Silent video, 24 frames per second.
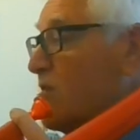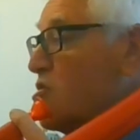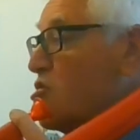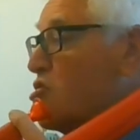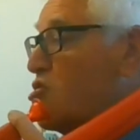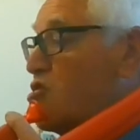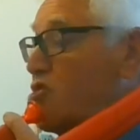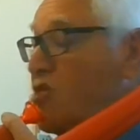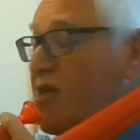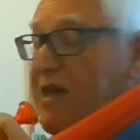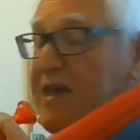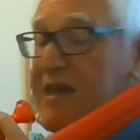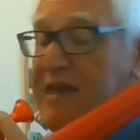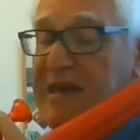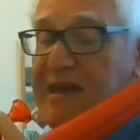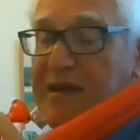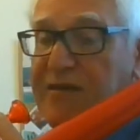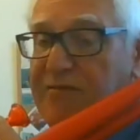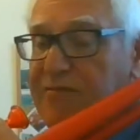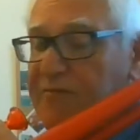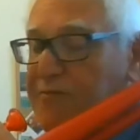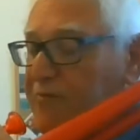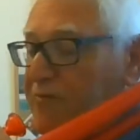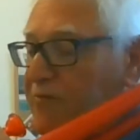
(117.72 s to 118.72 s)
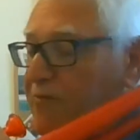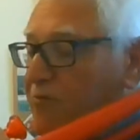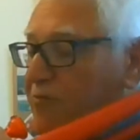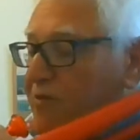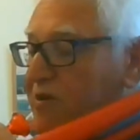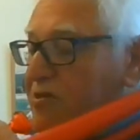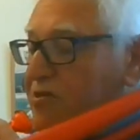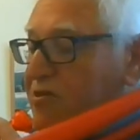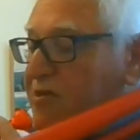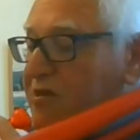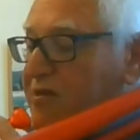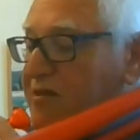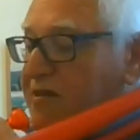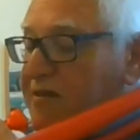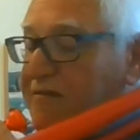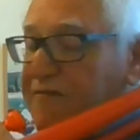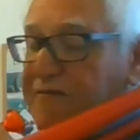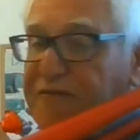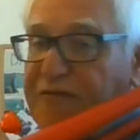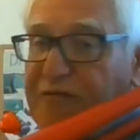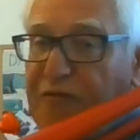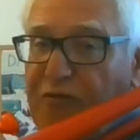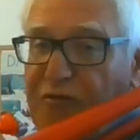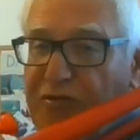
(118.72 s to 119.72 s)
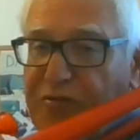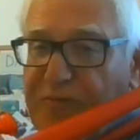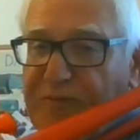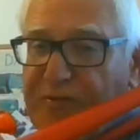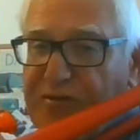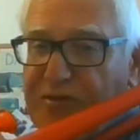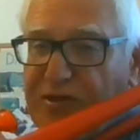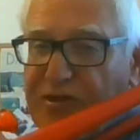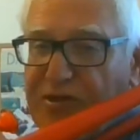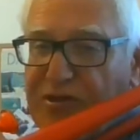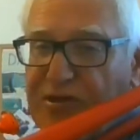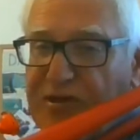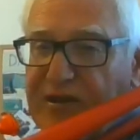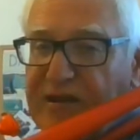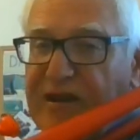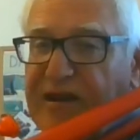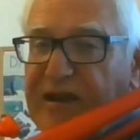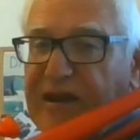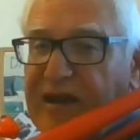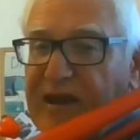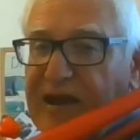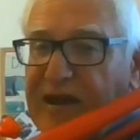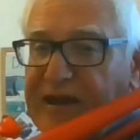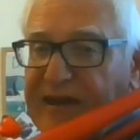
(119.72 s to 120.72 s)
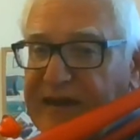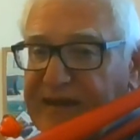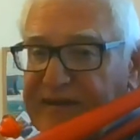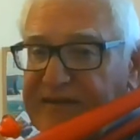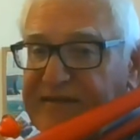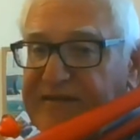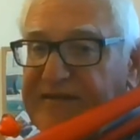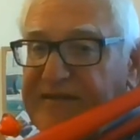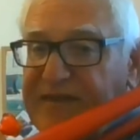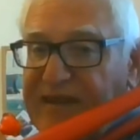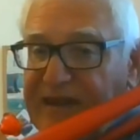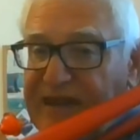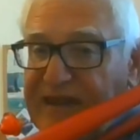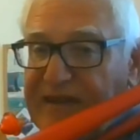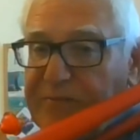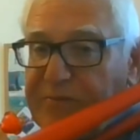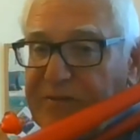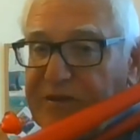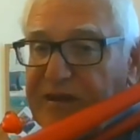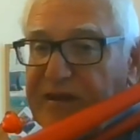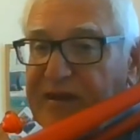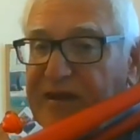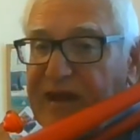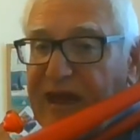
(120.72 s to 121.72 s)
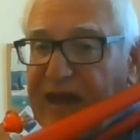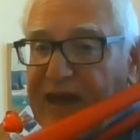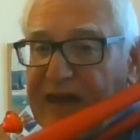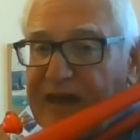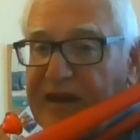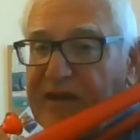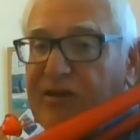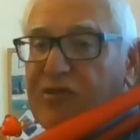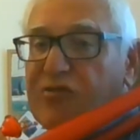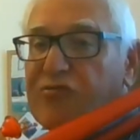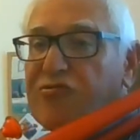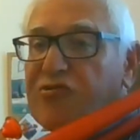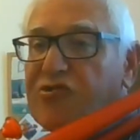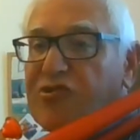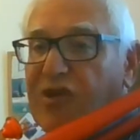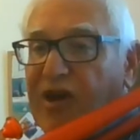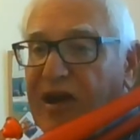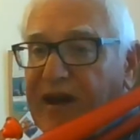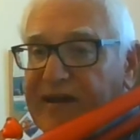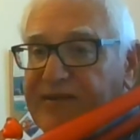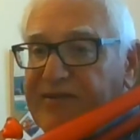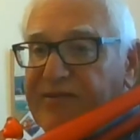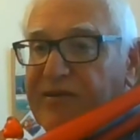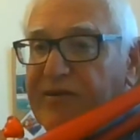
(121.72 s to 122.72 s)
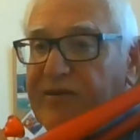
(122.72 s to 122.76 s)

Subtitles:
G, which is in fourth position like D. But again, you tighten